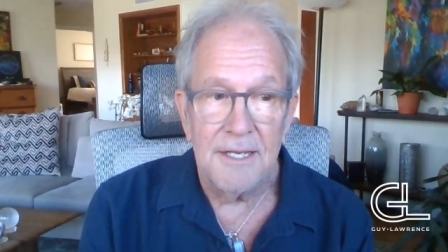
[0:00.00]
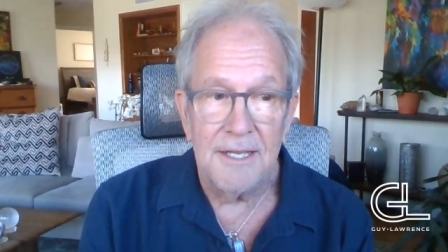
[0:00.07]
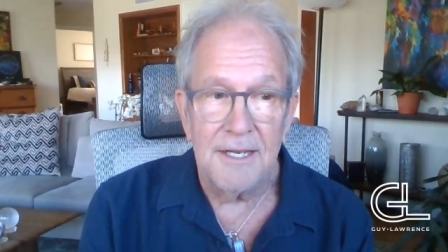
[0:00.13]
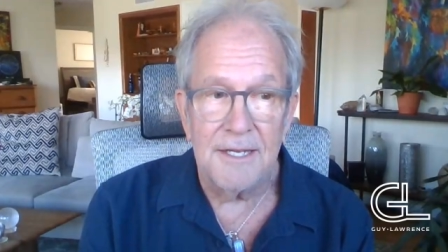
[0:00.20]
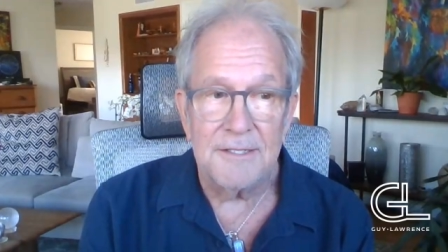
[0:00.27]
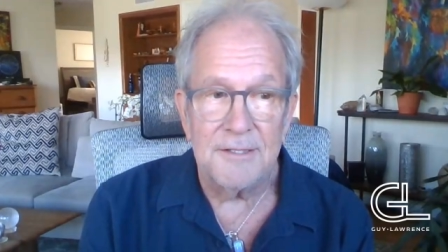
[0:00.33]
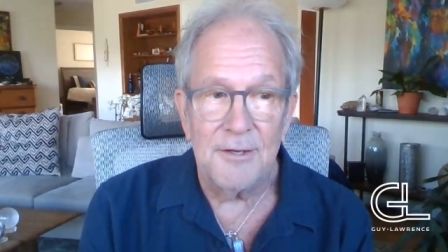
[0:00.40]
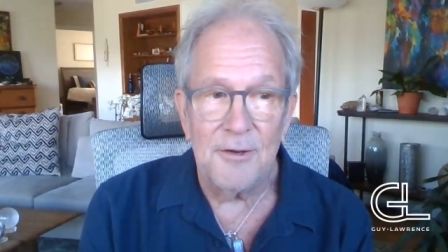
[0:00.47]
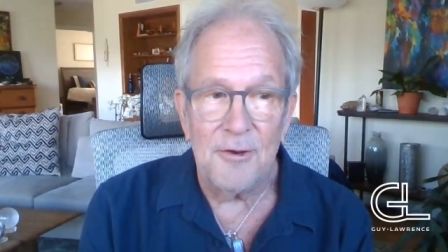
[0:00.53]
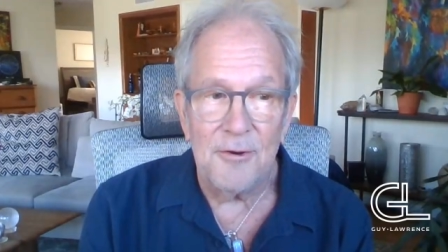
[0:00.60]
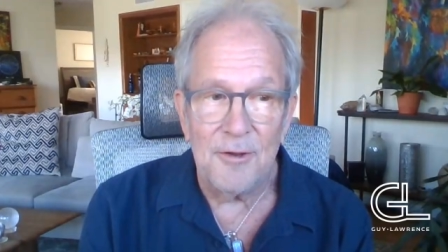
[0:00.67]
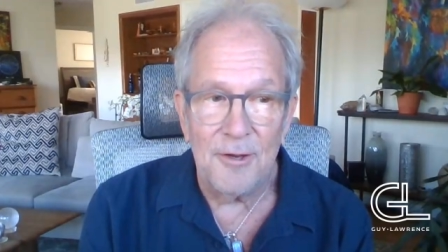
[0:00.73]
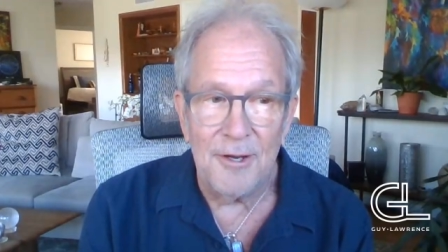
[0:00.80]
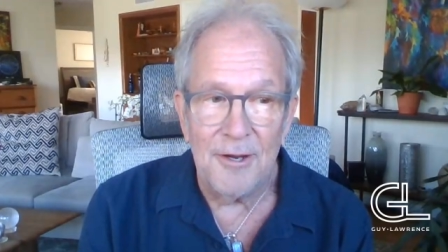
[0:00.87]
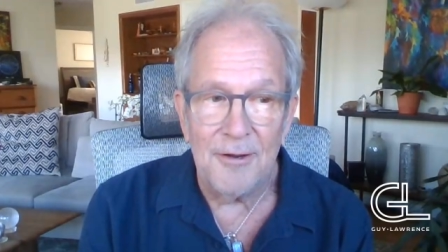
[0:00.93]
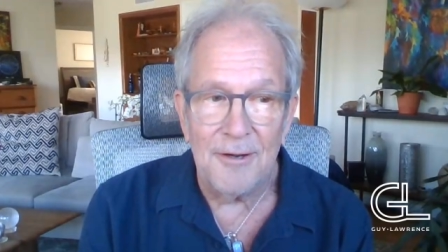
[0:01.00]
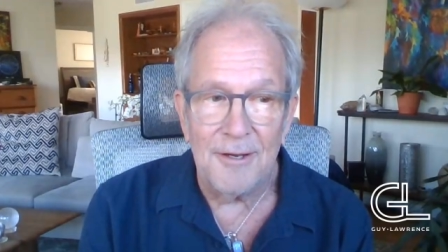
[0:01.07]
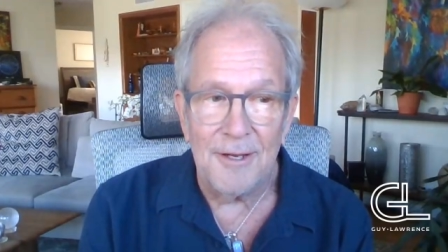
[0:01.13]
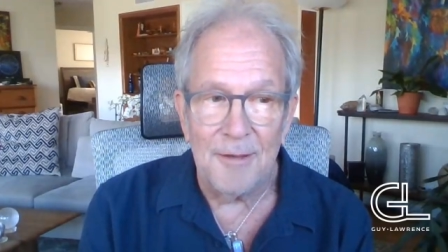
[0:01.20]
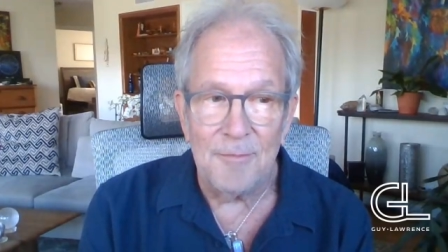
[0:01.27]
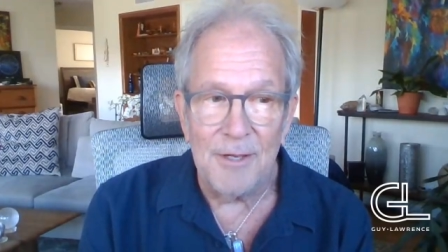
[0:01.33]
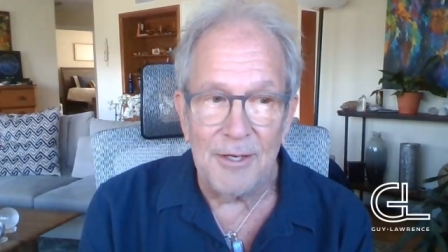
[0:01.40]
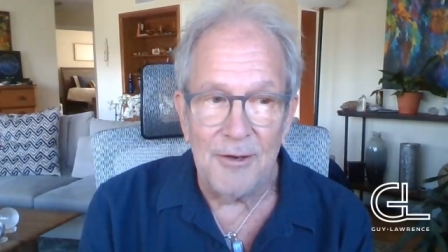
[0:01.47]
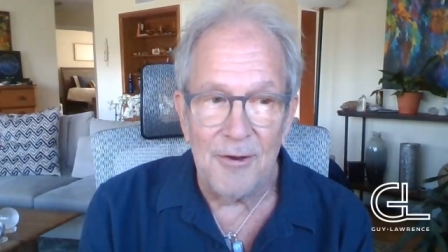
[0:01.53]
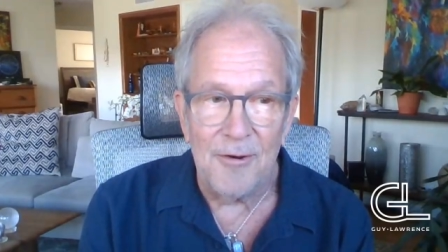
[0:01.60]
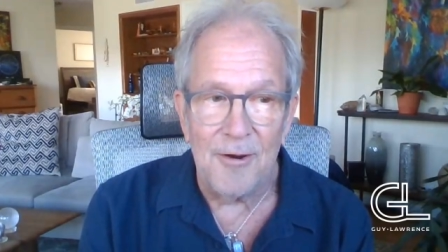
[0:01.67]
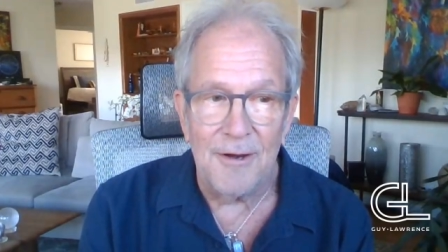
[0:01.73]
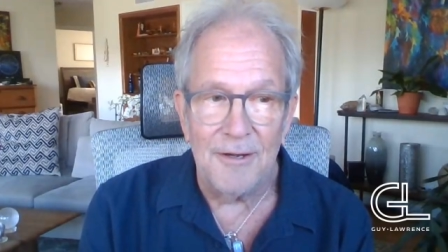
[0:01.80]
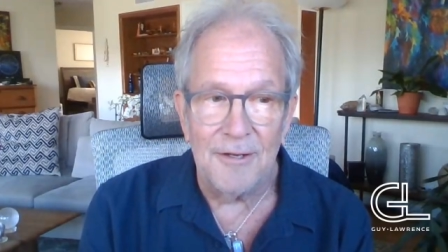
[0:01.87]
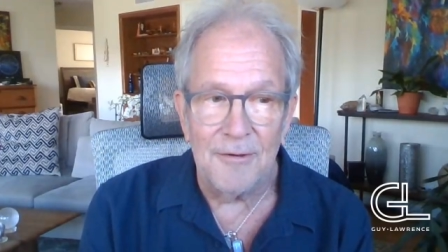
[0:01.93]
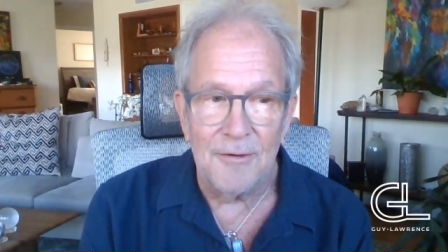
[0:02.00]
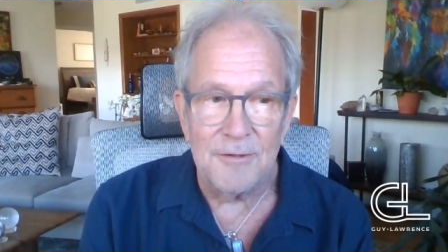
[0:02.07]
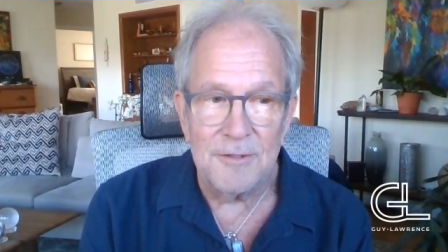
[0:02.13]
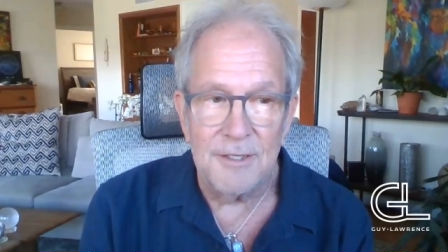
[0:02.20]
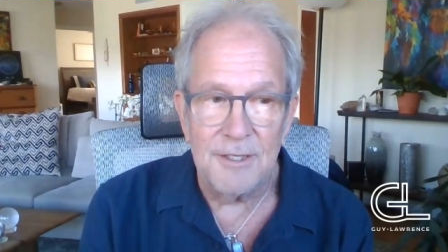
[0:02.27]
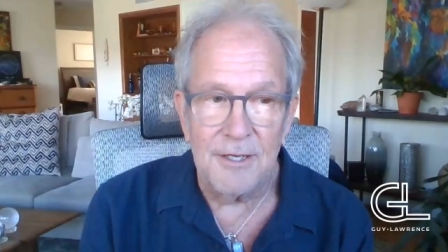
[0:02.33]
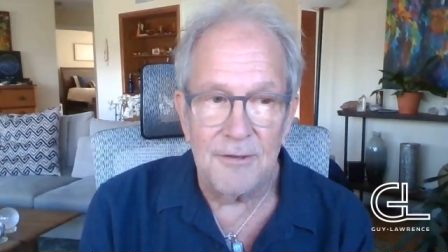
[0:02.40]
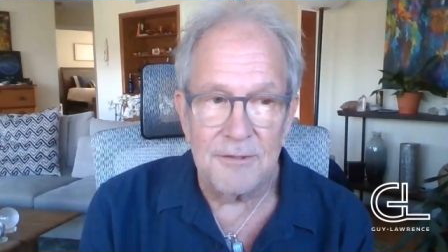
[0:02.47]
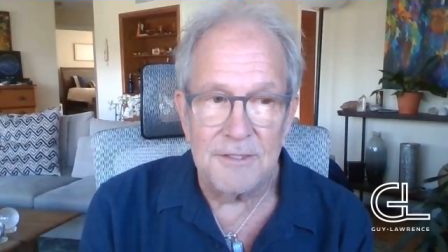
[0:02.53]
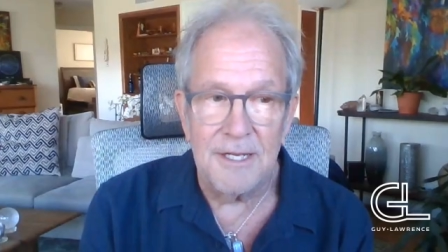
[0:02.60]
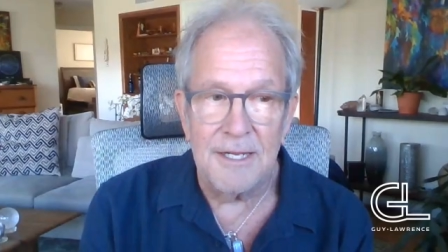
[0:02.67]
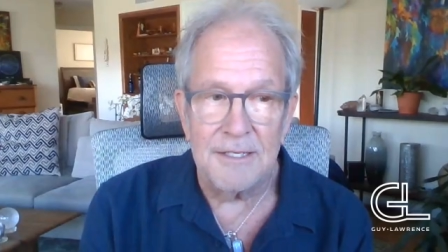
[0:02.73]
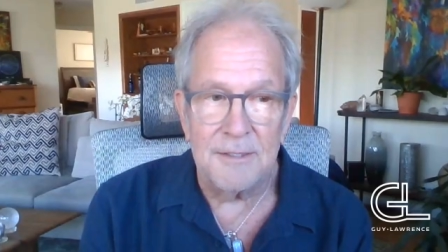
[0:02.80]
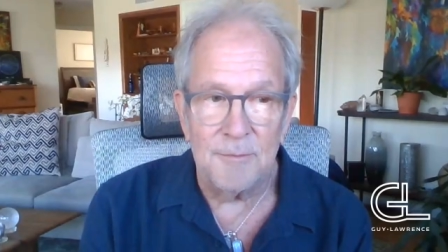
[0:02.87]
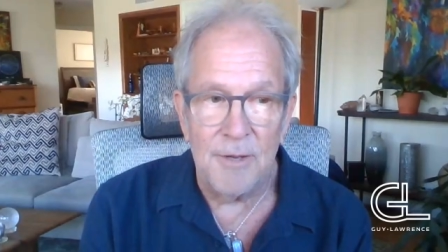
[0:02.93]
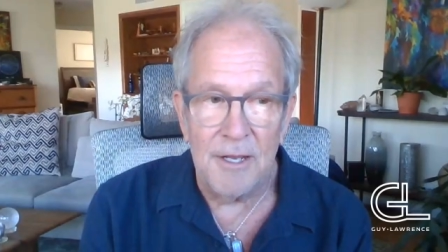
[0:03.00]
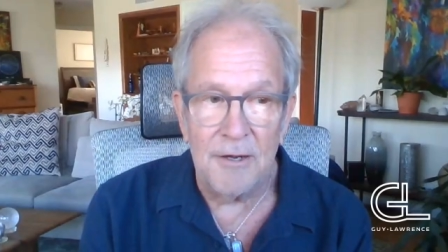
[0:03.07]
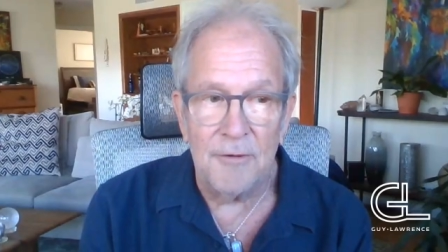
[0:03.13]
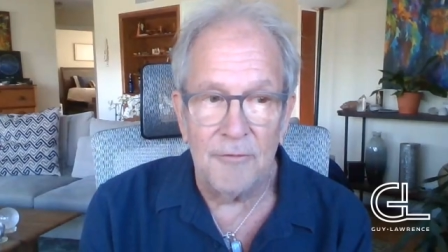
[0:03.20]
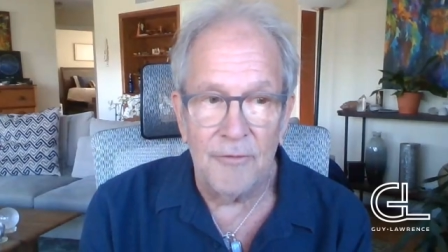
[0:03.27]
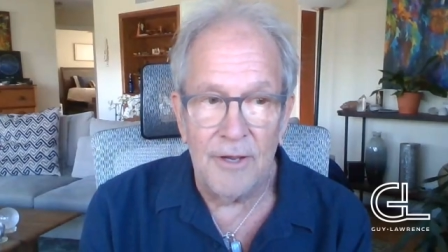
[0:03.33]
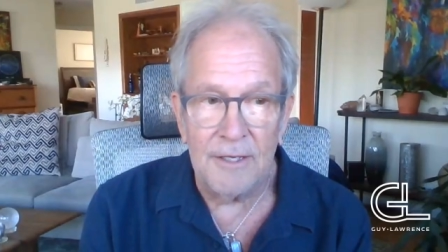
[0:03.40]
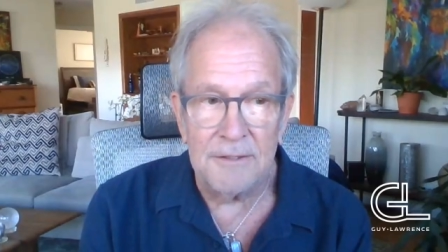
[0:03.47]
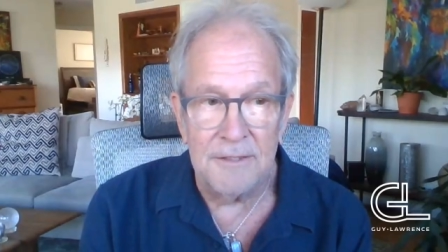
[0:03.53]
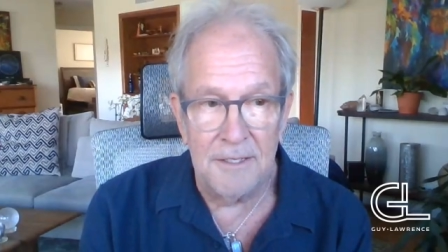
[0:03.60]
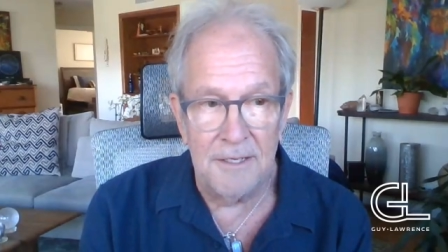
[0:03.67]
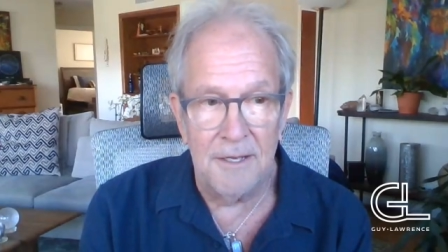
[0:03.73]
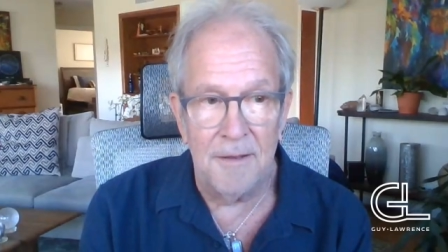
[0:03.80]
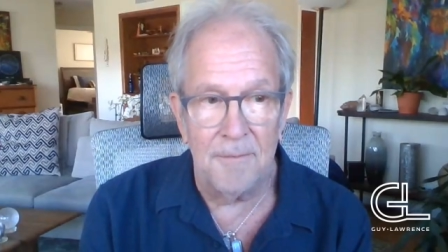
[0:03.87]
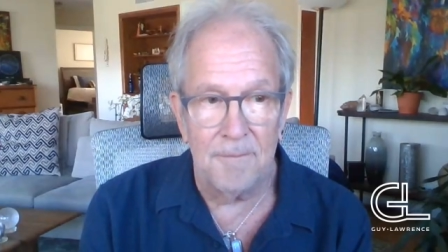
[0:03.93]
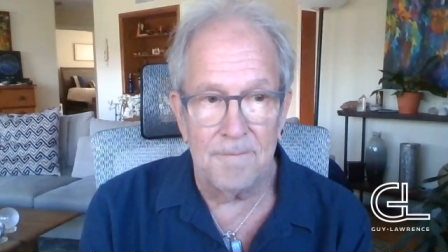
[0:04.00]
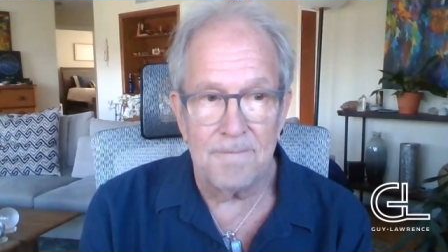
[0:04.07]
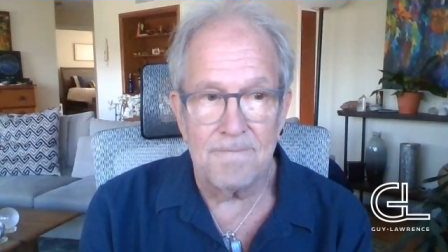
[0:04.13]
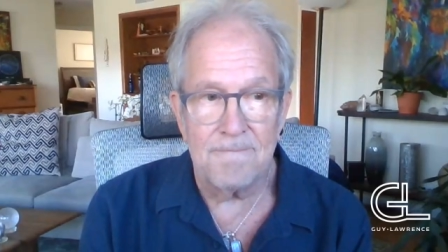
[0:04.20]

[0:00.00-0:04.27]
And I said, oh, you're here to let me go, aren't you? And she goes, as a matter of fact, I am.